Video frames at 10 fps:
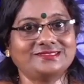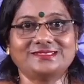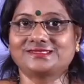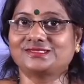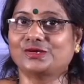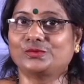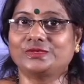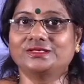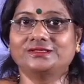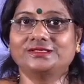just now we
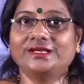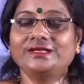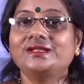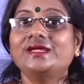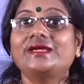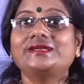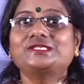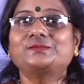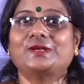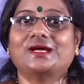heard it. It's
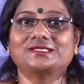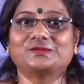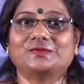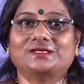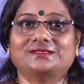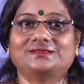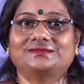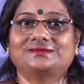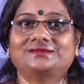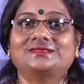plasma.
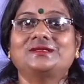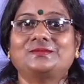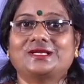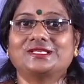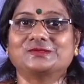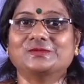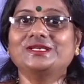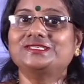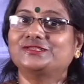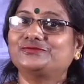Plasma
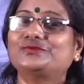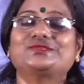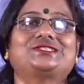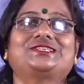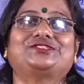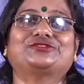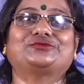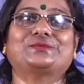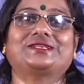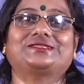is the first state of
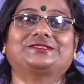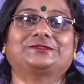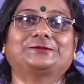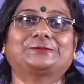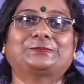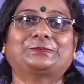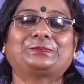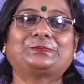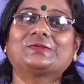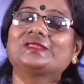matter.
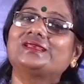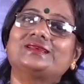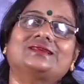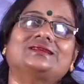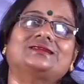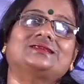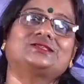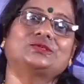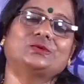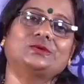
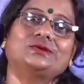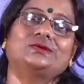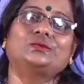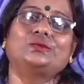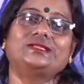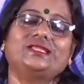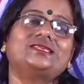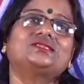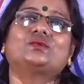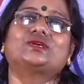So, with
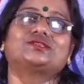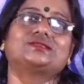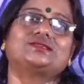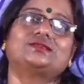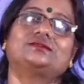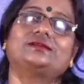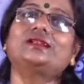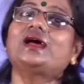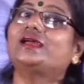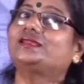these questions, children,
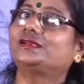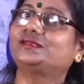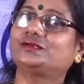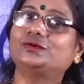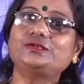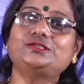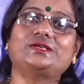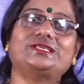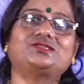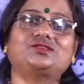I conclude
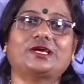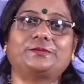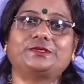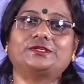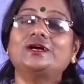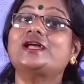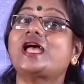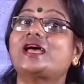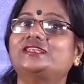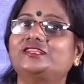today's chapter
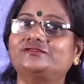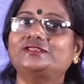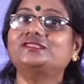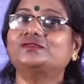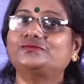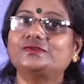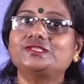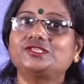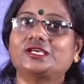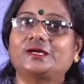and even the
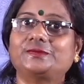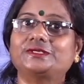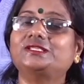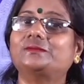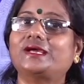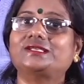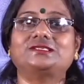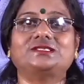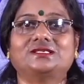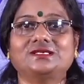first chapter, the matter
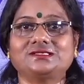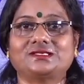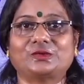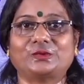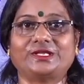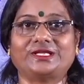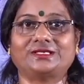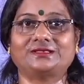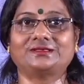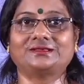in our surrounding.
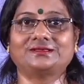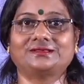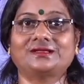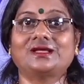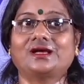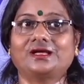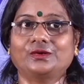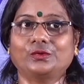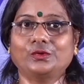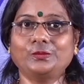I
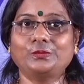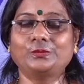hope